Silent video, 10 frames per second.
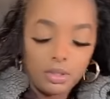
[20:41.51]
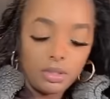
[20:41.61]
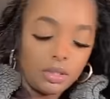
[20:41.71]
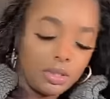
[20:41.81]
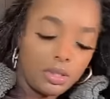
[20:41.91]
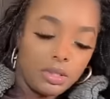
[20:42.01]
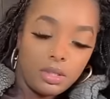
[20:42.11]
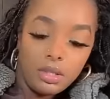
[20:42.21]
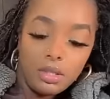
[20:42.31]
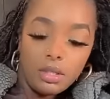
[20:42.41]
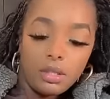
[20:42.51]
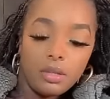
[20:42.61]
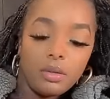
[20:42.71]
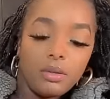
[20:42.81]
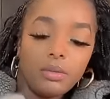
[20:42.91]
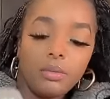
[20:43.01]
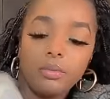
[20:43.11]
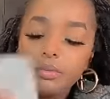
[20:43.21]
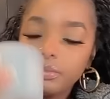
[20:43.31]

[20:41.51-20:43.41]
(silence)